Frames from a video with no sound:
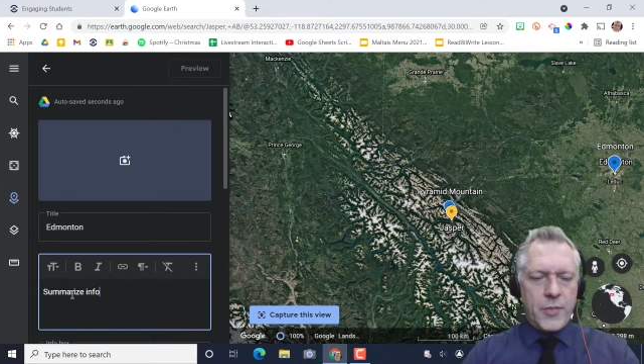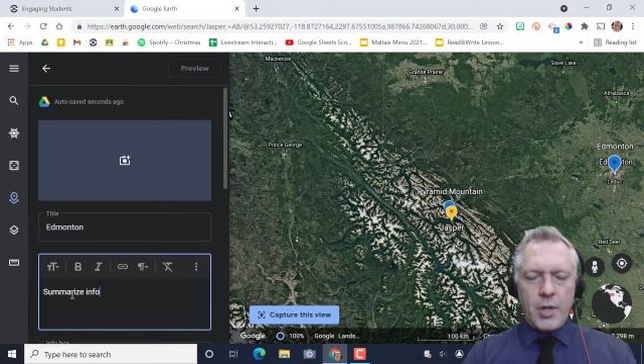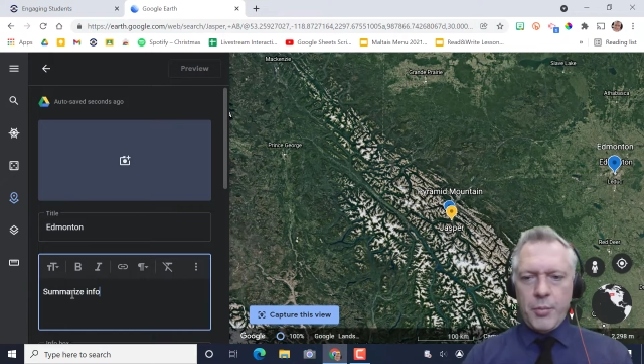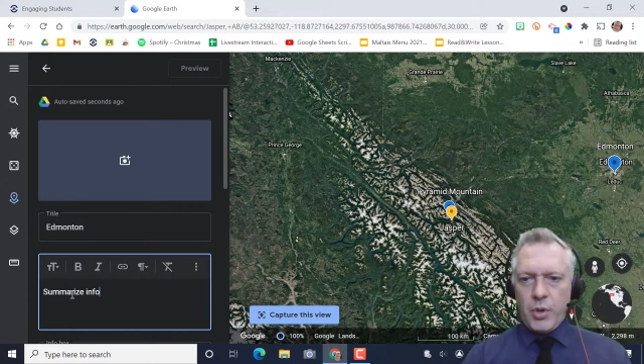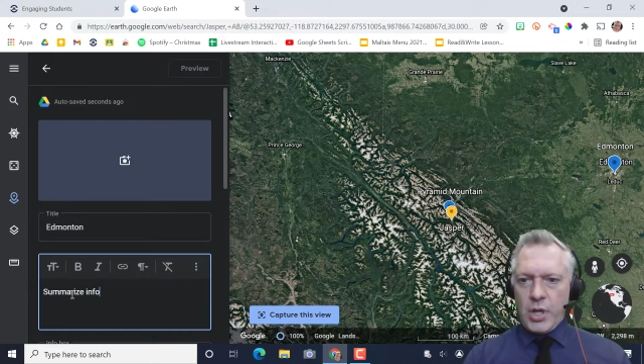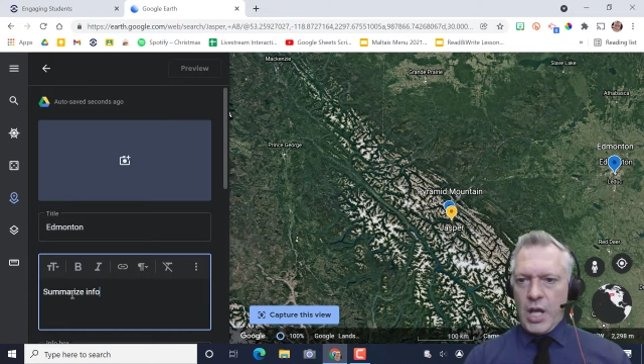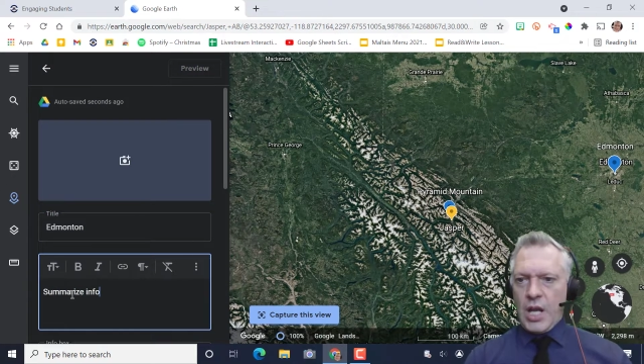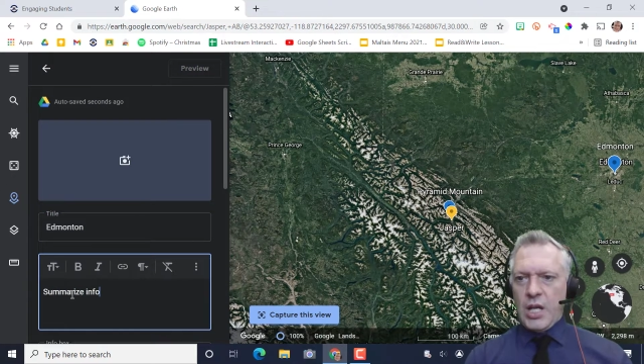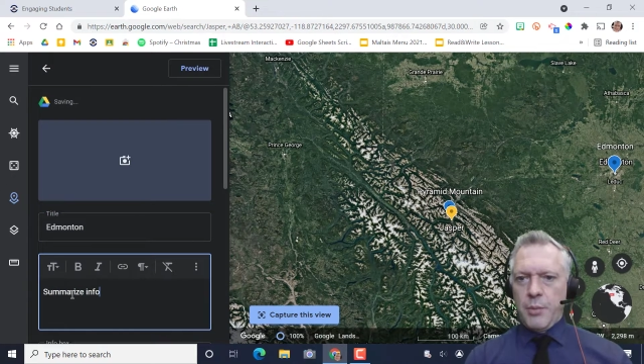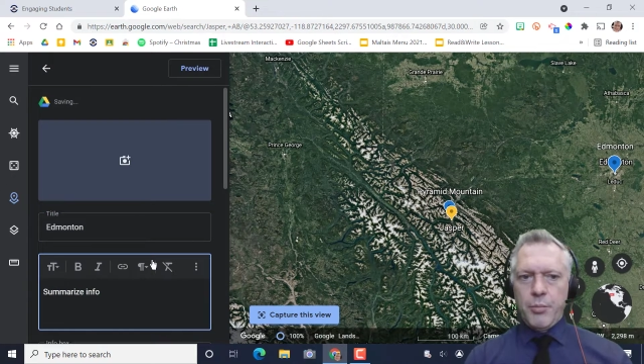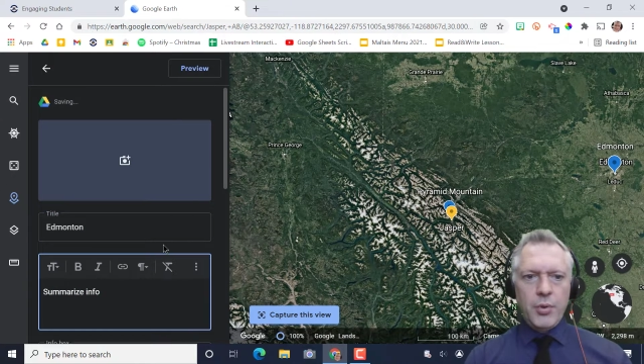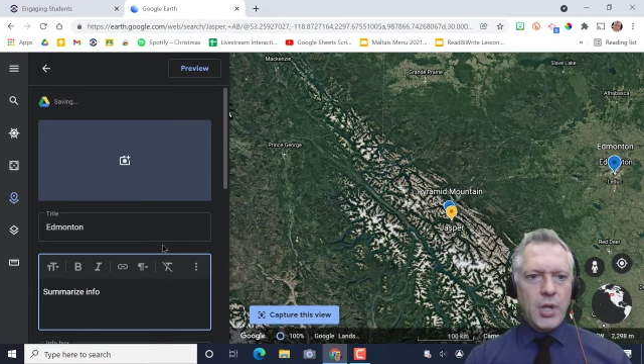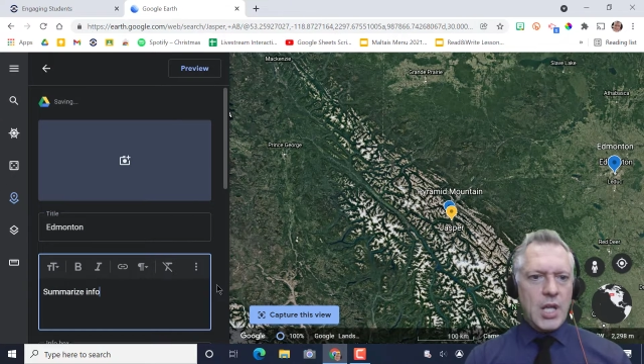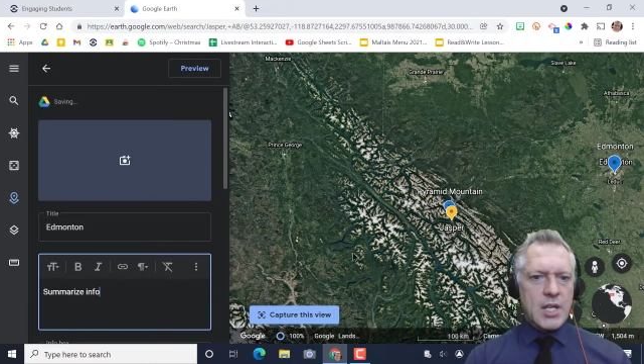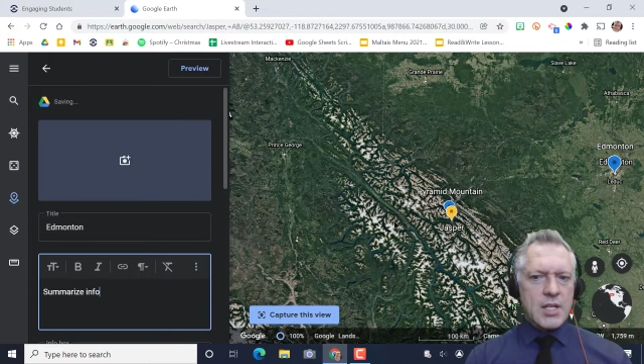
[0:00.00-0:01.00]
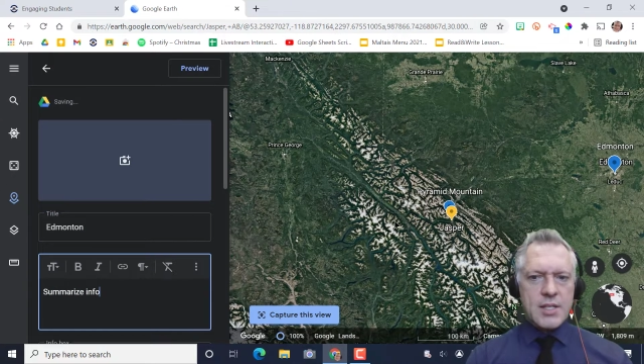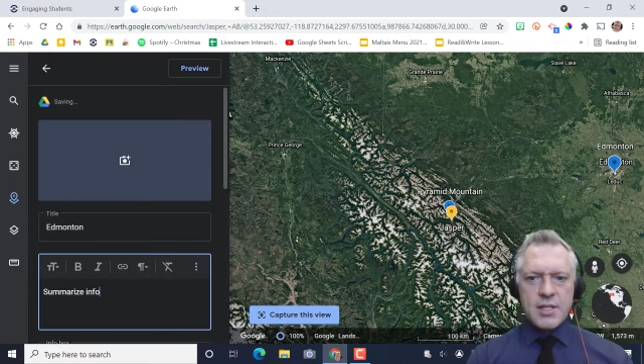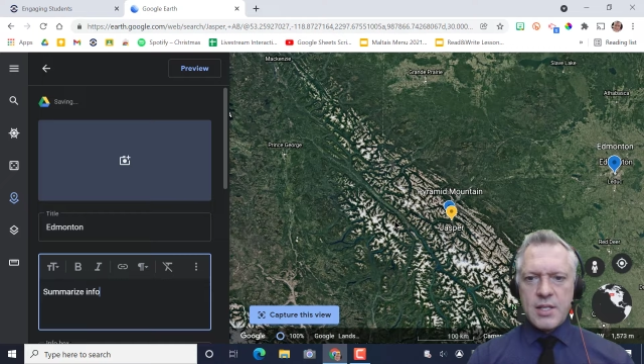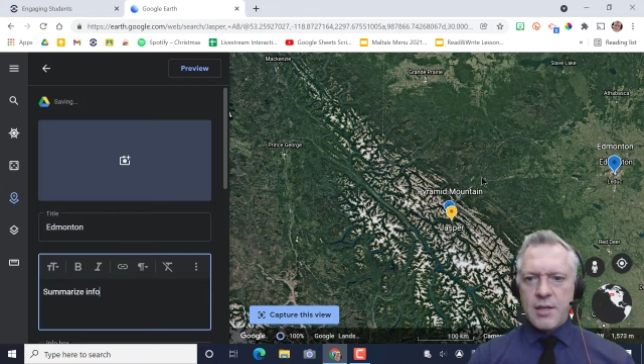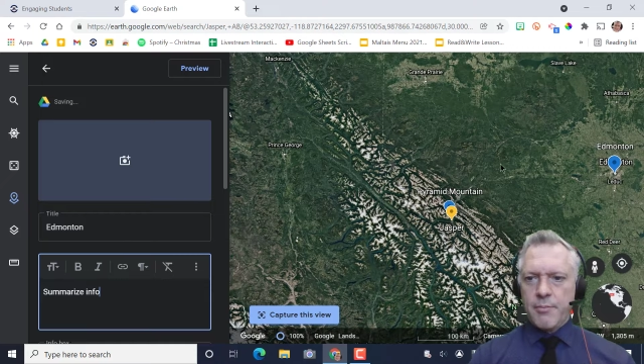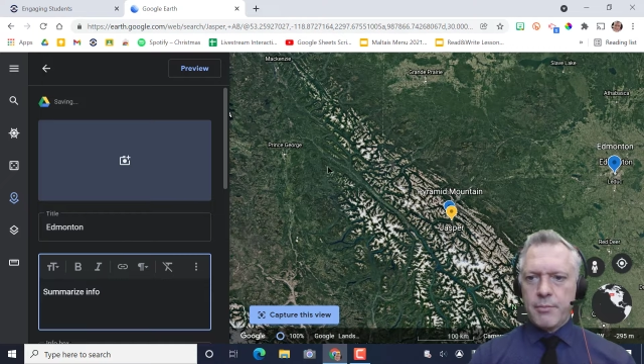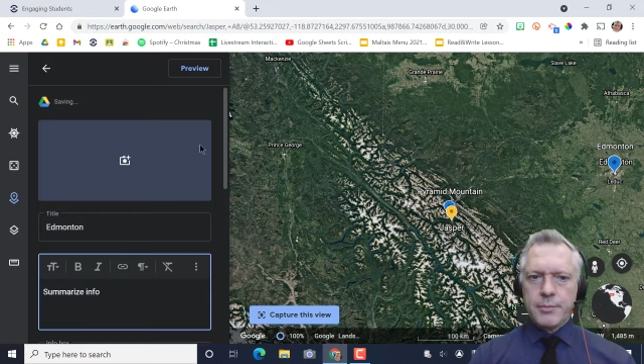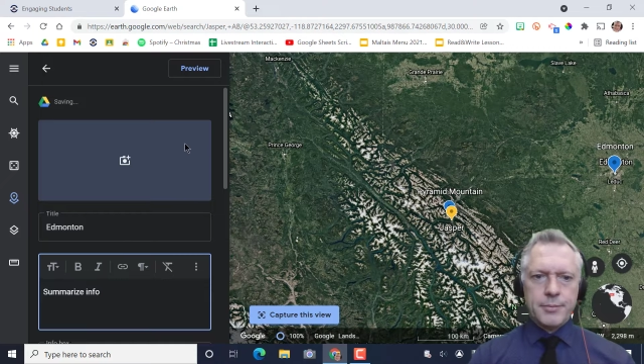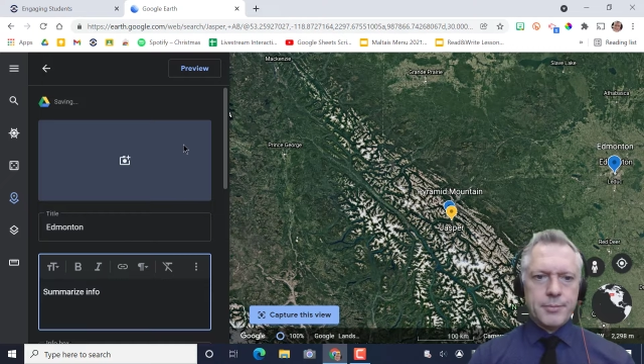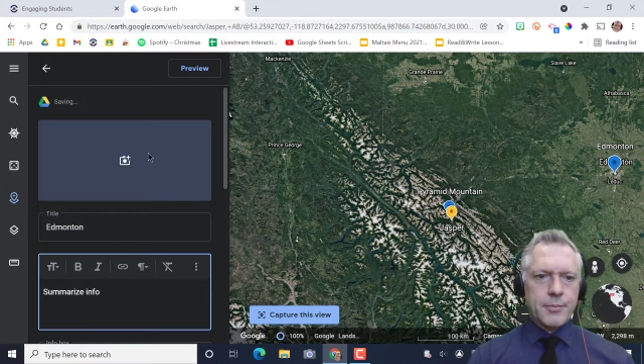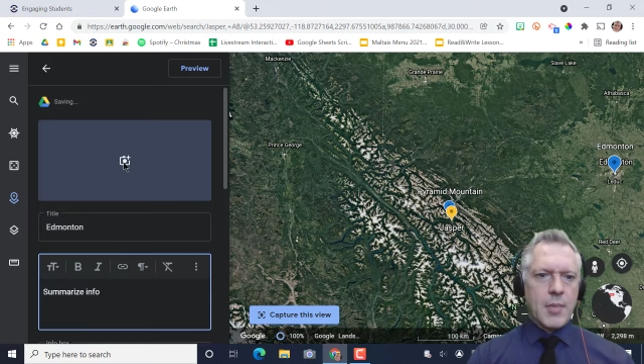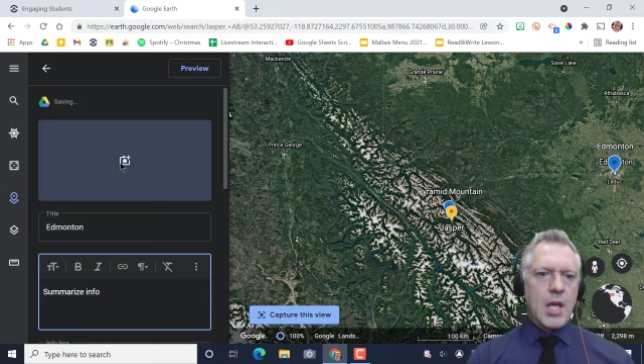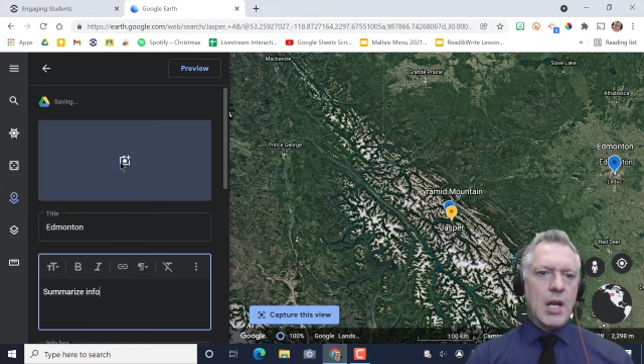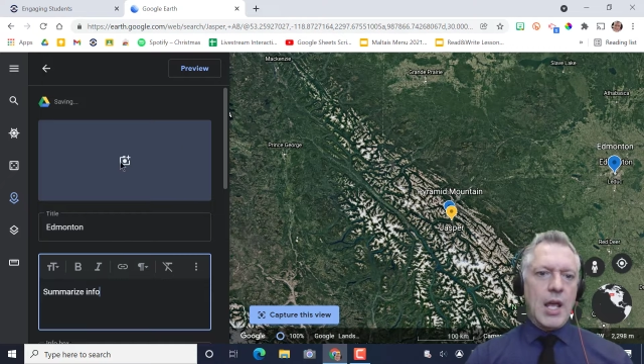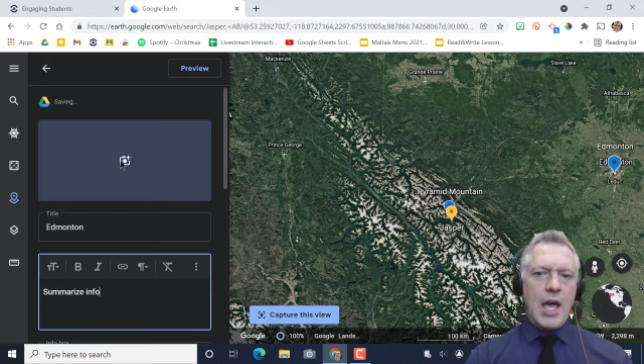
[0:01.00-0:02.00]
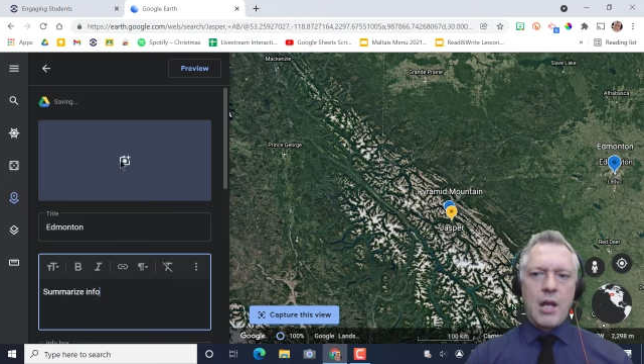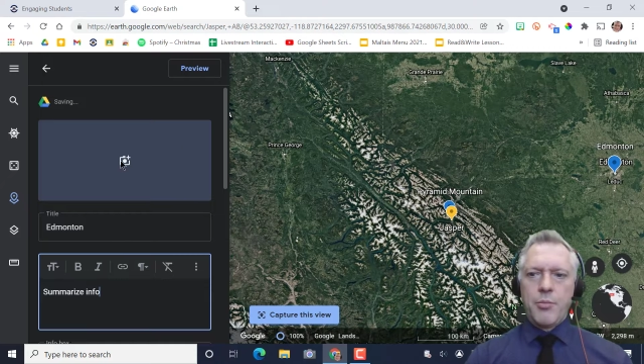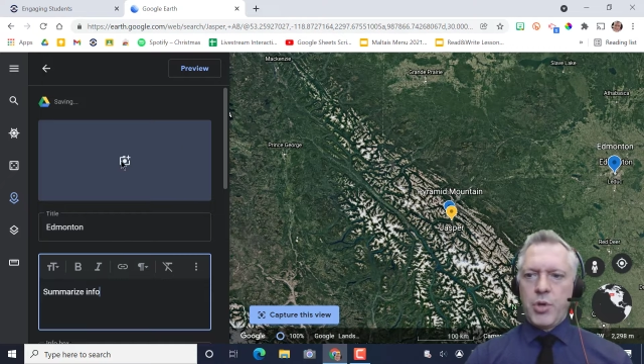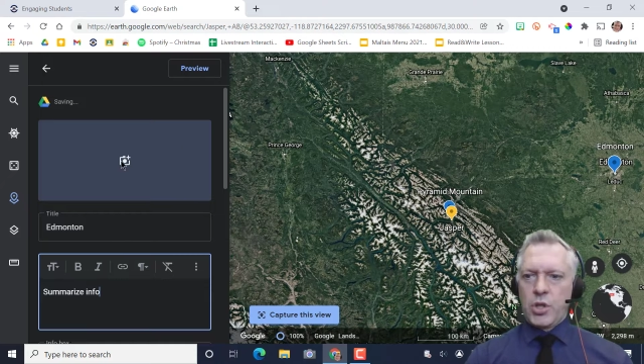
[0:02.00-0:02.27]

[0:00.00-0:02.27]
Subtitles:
about any place and add